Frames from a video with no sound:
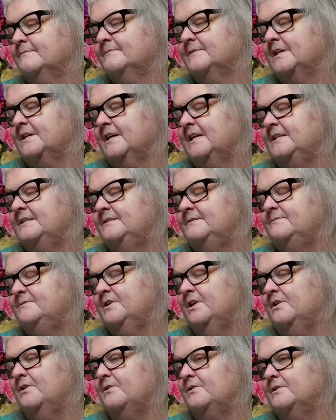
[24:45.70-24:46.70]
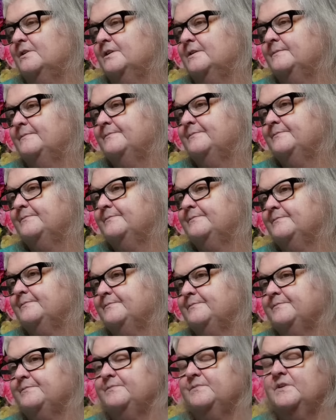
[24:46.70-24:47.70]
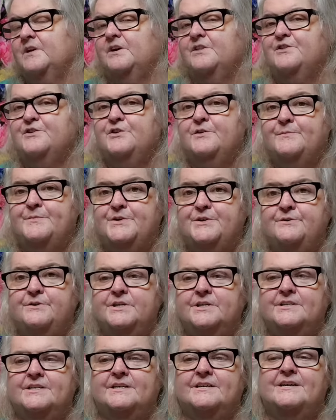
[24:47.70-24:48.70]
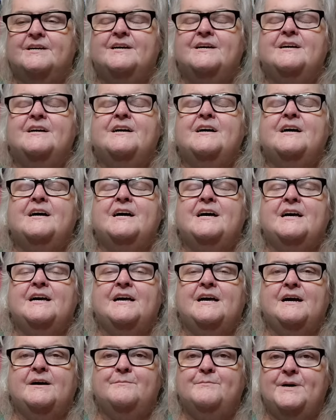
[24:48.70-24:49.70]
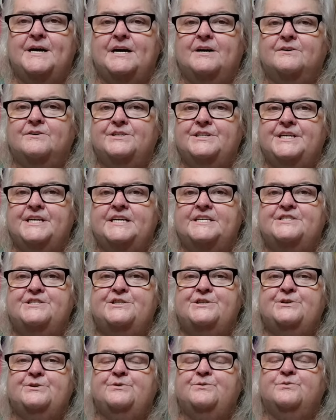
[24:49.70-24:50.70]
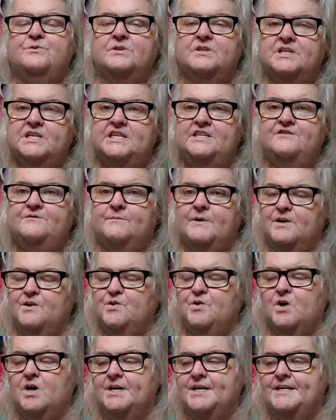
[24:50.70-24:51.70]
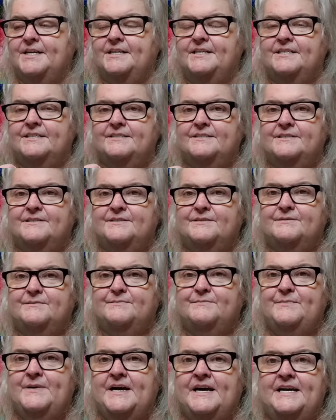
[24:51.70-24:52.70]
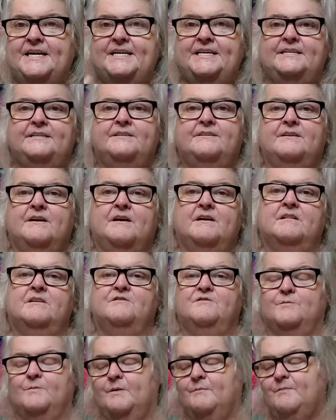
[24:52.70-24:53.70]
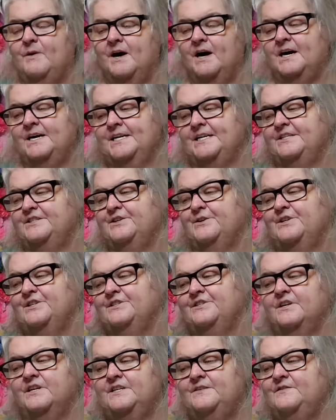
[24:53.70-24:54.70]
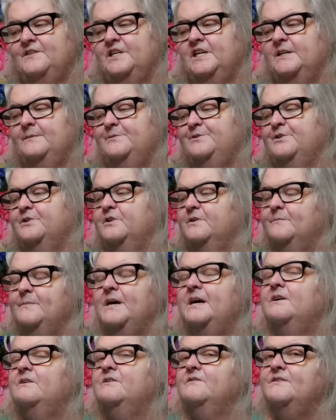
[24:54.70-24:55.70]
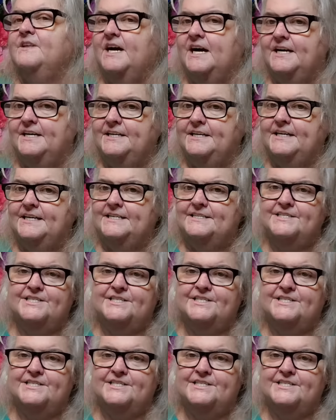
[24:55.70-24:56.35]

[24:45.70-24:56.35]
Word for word: I can't even talk. A therapeutic amount yet to relieve my chronic pain all over my body. So it's not even up to an amount of that yet.